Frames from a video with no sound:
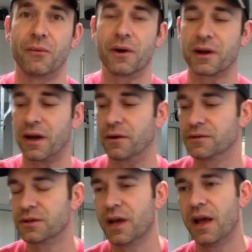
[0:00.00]

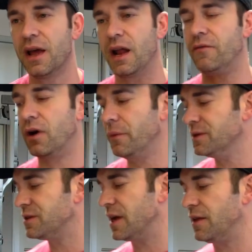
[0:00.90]
workouts. And I've
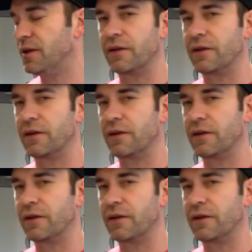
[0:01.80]
always said that,